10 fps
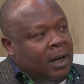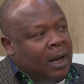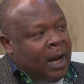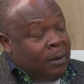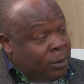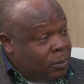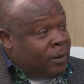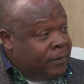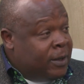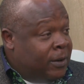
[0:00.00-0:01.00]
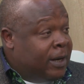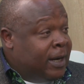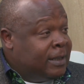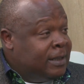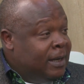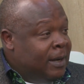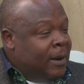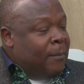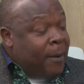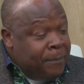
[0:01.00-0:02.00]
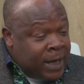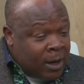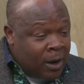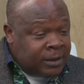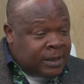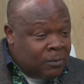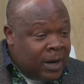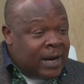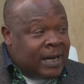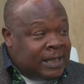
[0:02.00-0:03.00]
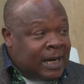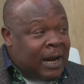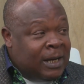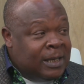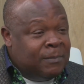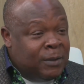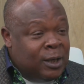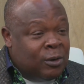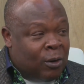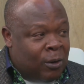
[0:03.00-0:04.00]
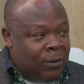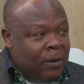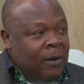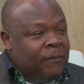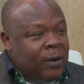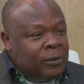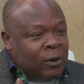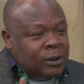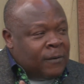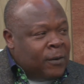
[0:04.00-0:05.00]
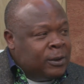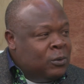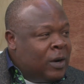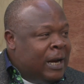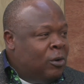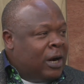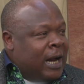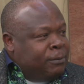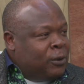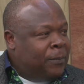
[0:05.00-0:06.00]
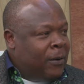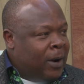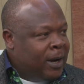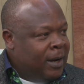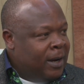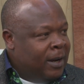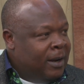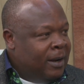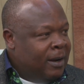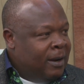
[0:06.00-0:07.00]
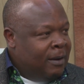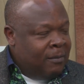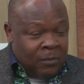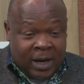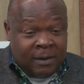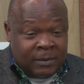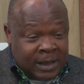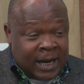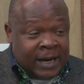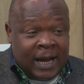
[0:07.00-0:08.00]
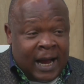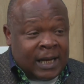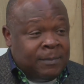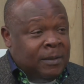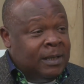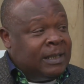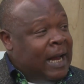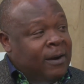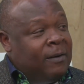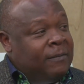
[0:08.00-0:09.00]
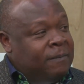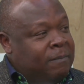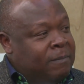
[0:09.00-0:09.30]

I was one of the youngest. But because the way Nigeria is being run, for those of us who cannot capture power, the career has been kind of